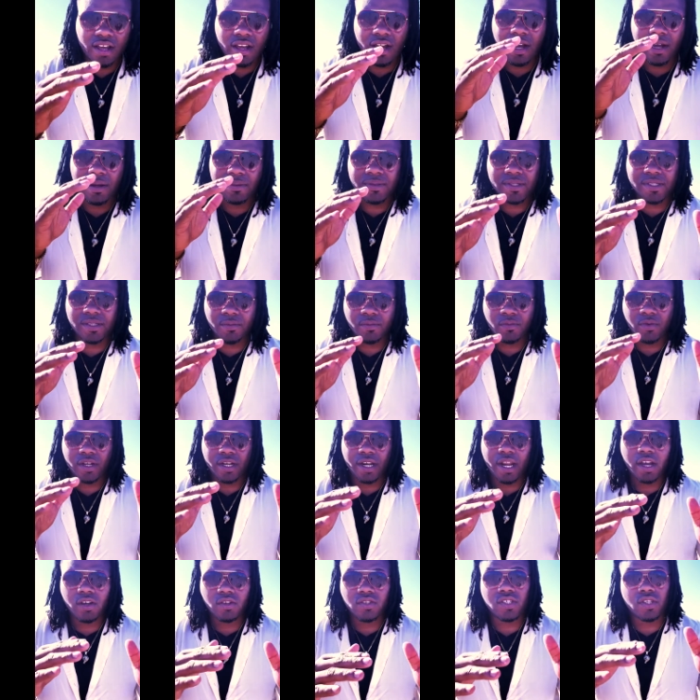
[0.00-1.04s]
of
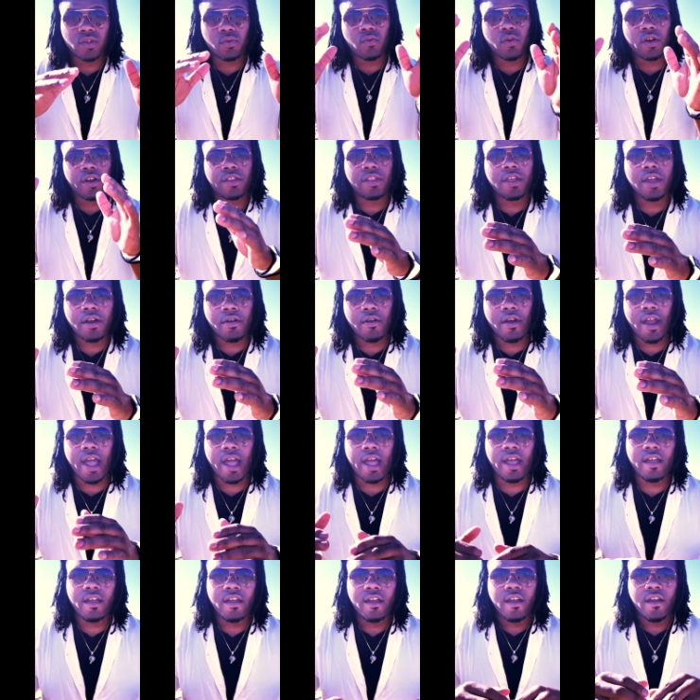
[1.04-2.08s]
someone else and where they're
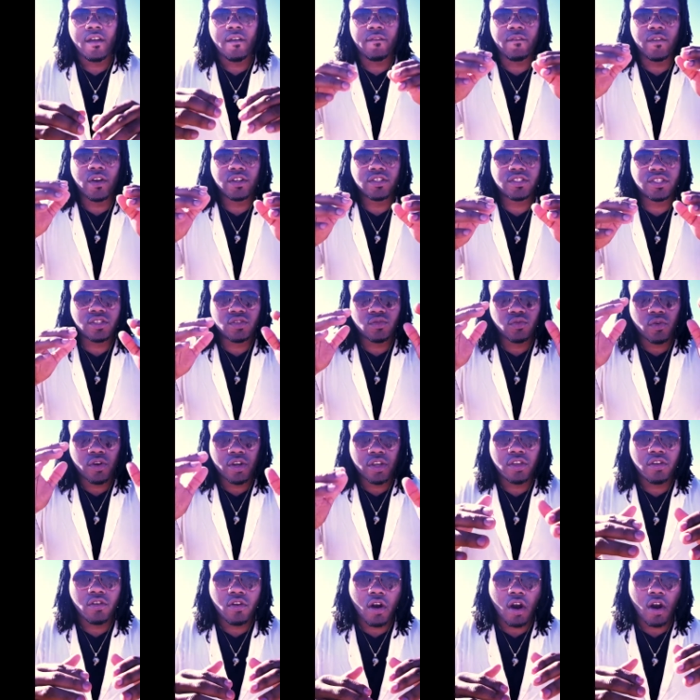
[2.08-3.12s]
at versus where
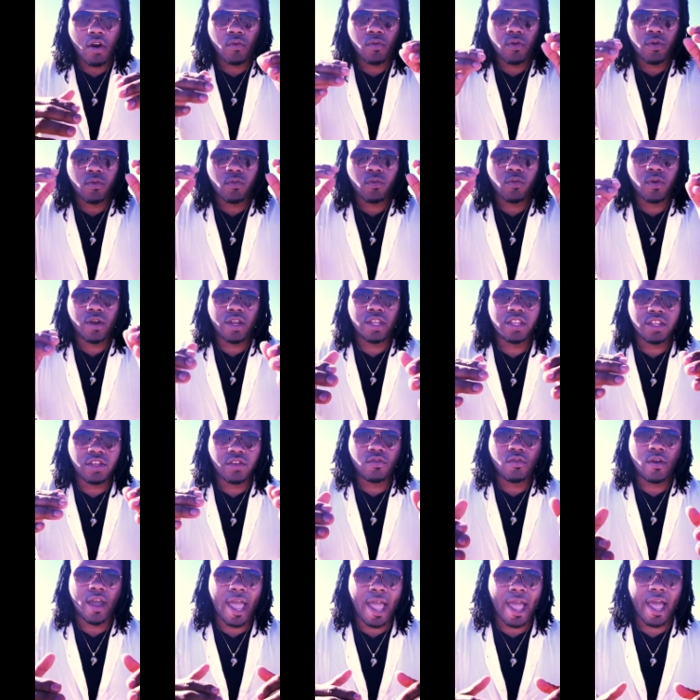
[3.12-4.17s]
you are with what
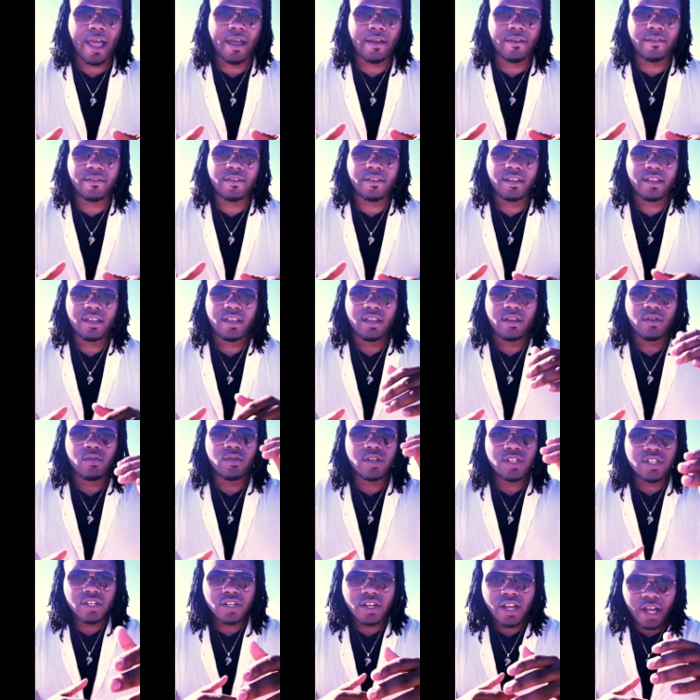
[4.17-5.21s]
you have.
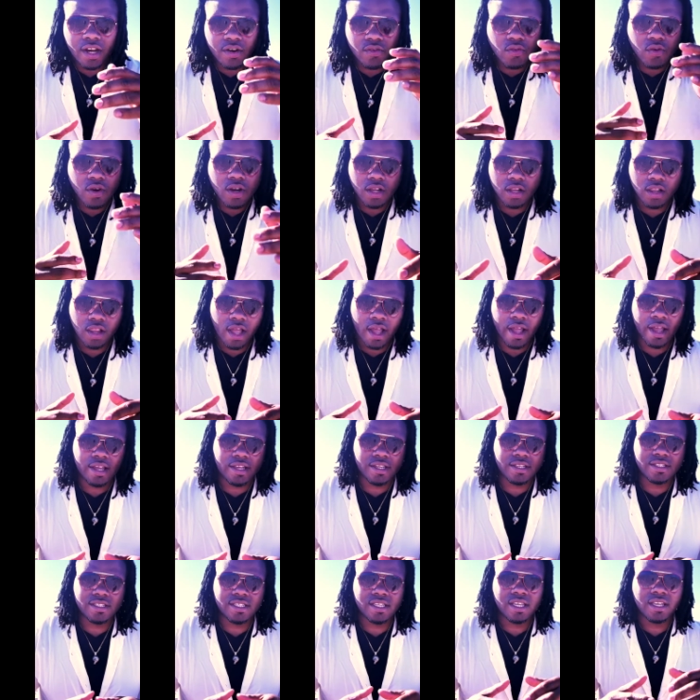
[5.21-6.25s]
What you got to
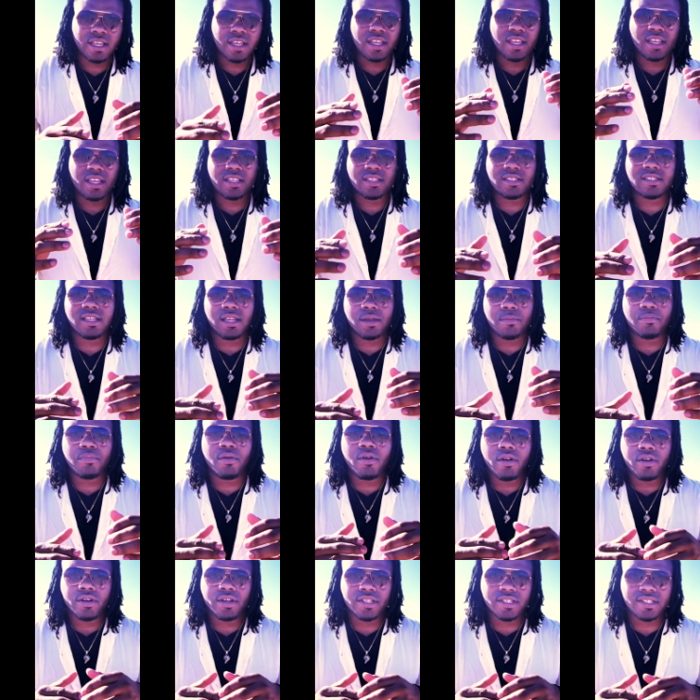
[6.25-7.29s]
realize is the
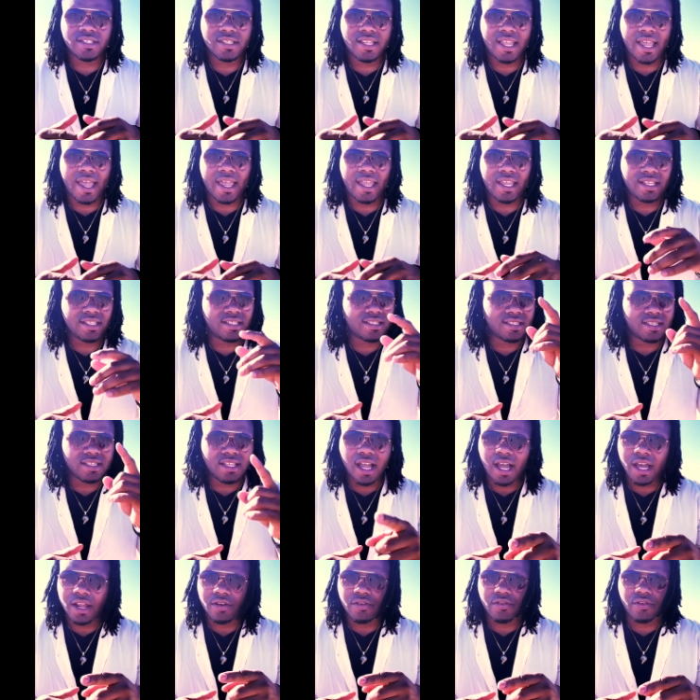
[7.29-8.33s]
importance that it's
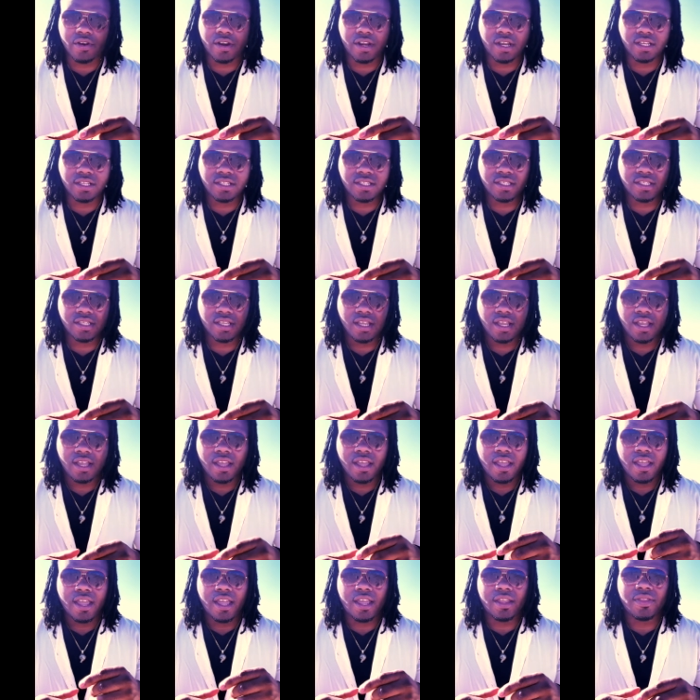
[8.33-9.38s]
not a race,
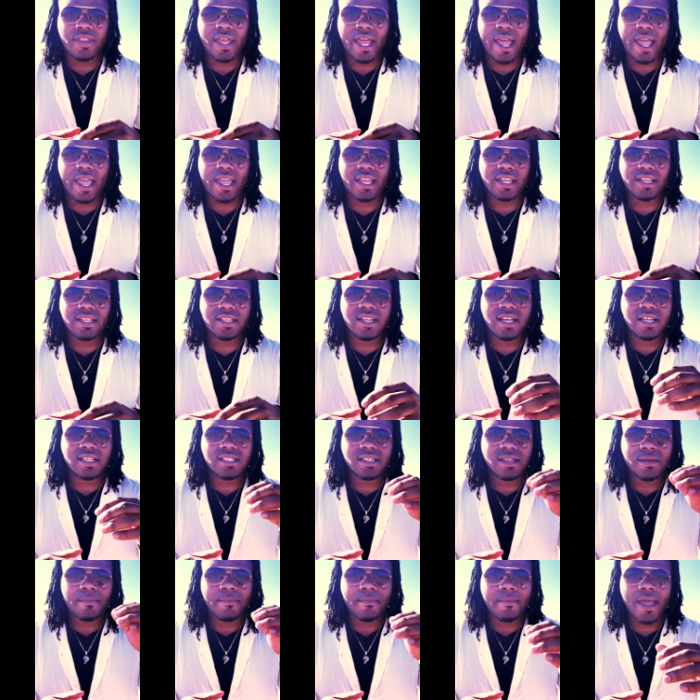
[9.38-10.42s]
and that it
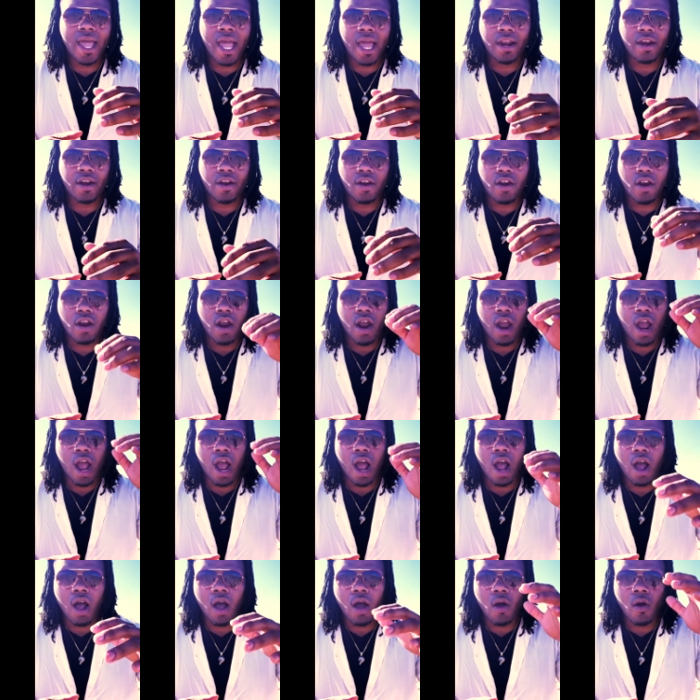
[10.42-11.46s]
doesn't matter
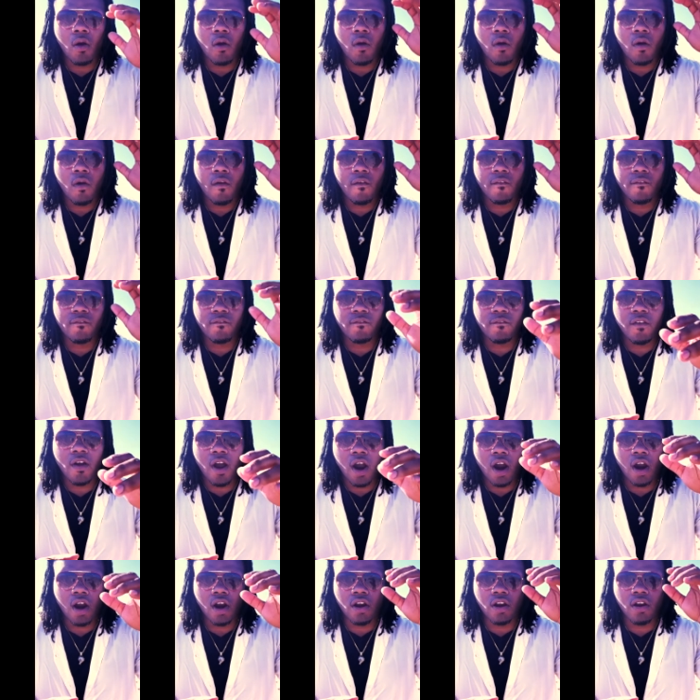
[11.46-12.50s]
how
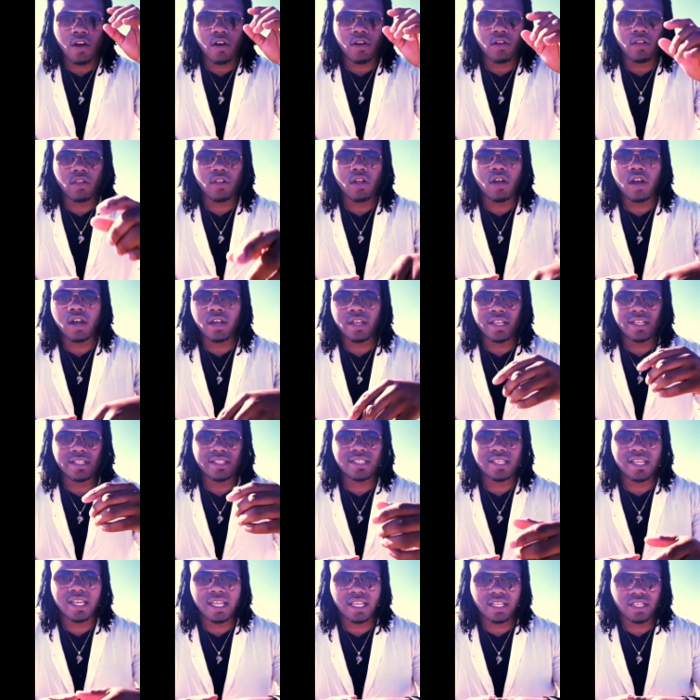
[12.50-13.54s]
far or long it
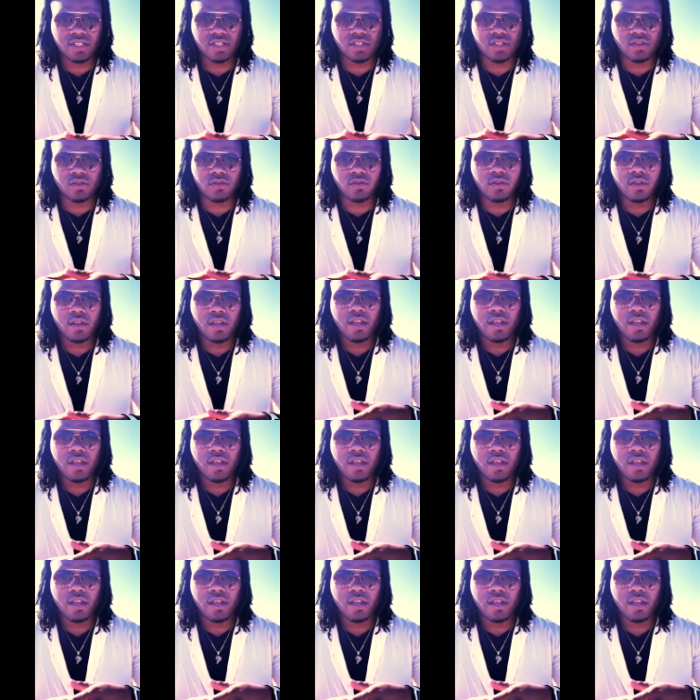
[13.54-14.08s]
takes you,